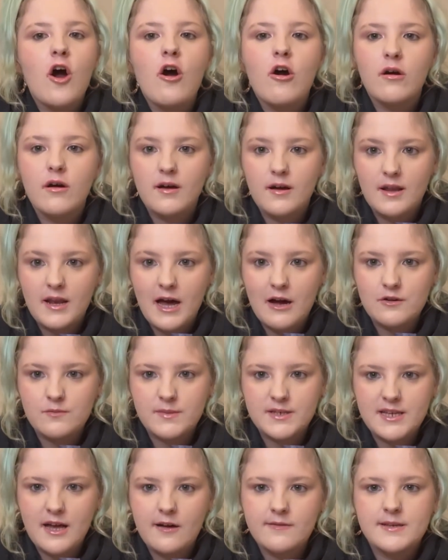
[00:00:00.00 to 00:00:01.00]
allowed
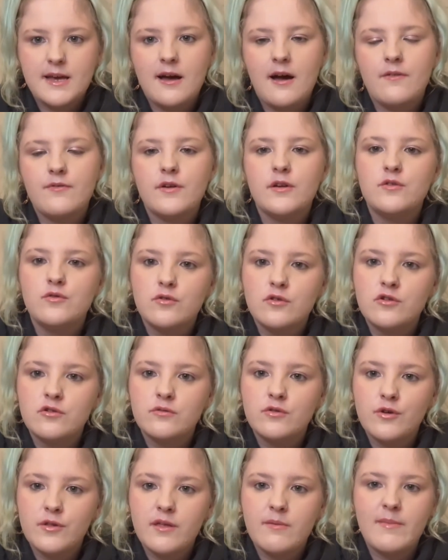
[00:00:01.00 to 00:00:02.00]
myself to have an all or
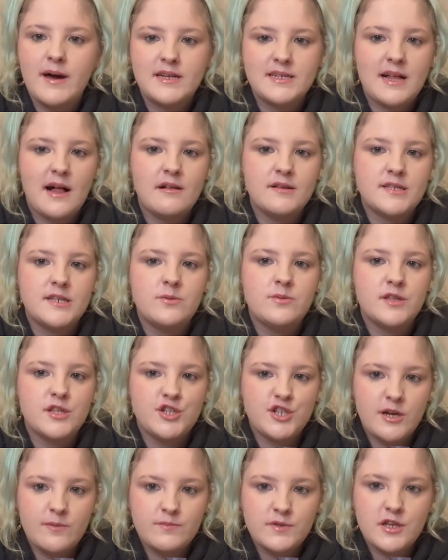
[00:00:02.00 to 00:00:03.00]
nothing mentality with the
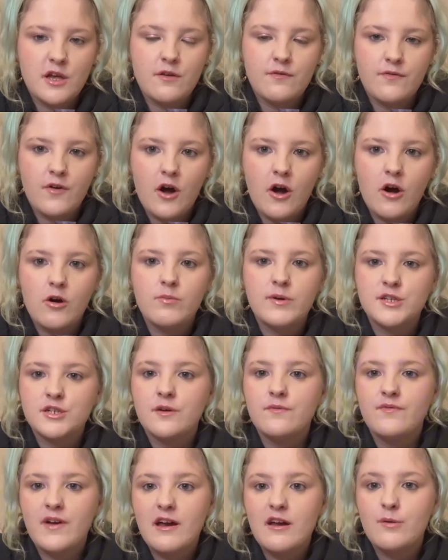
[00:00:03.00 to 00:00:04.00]
gym so far, which
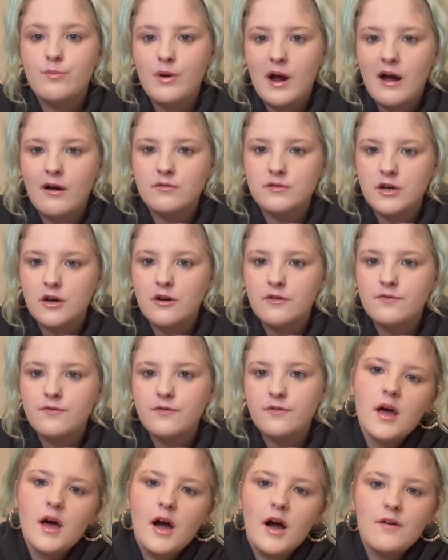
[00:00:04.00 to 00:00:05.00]
I'm very proud of.
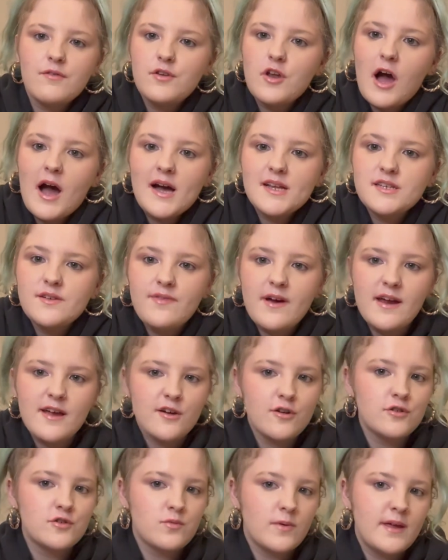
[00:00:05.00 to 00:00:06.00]
I've not had a very
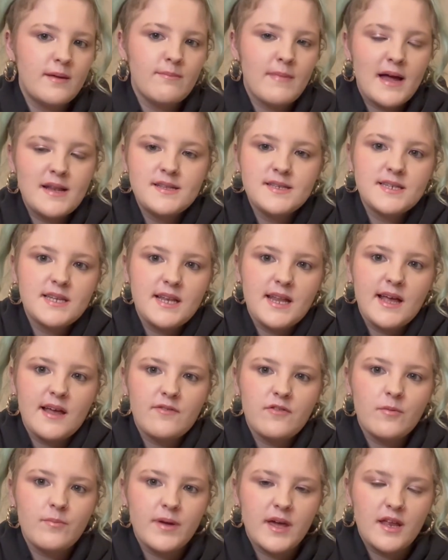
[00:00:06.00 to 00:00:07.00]
good week mentally,
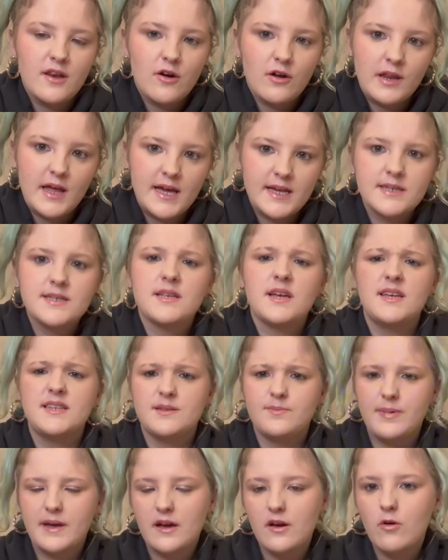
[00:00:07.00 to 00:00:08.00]
if I'm being honest.
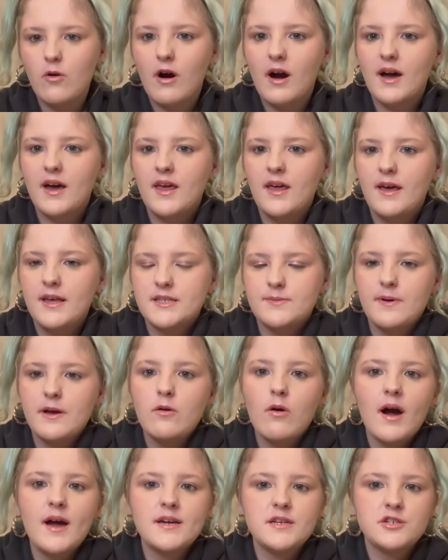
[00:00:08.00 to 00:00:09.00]
It's been quite
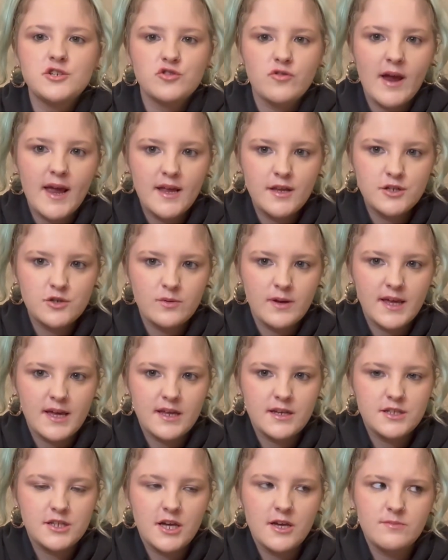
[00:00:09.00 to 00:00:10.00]
a strange
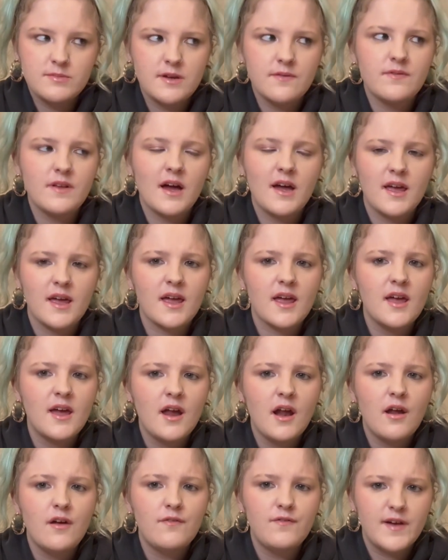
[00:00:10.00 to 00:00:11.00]
week in terms of like
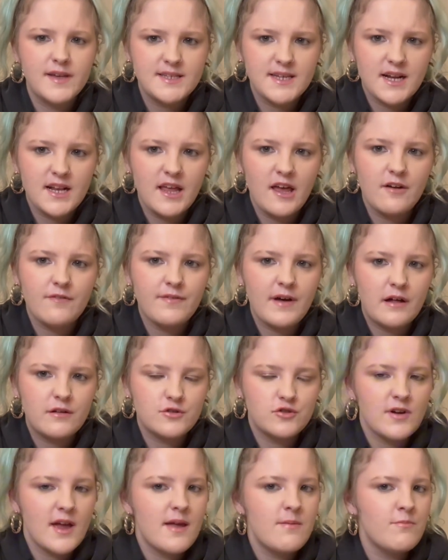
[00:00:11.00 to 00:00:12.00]
physically I
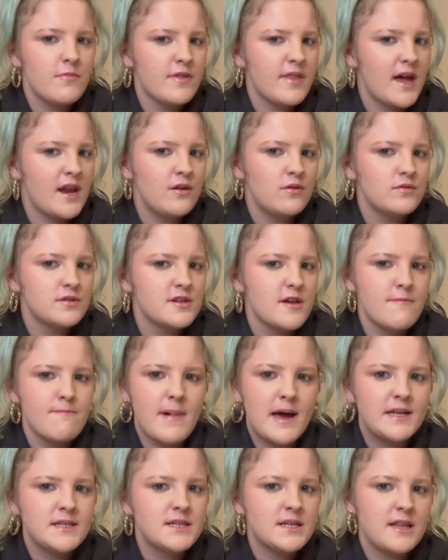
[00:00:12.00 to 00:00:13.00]
felt drained, but then also
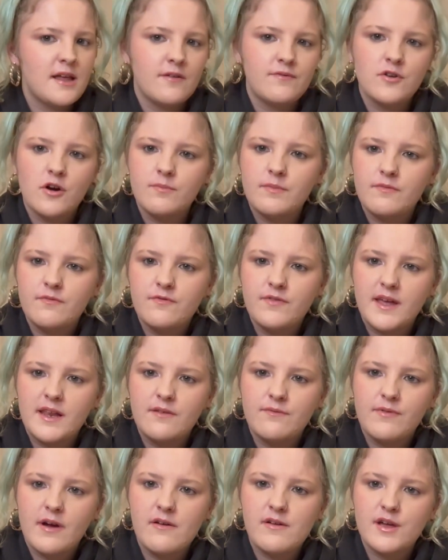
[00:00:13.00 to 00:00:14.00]
mentally I've not been
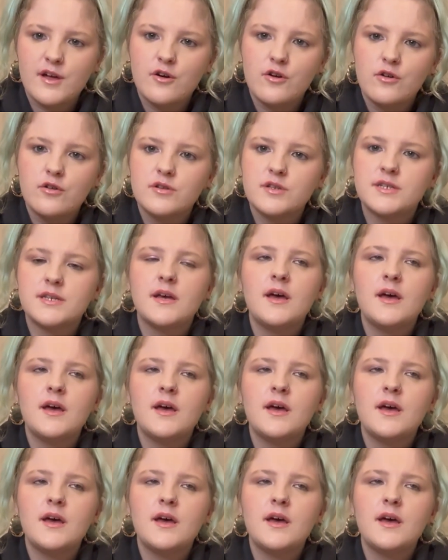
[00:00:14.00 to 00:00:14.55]
feeling very good.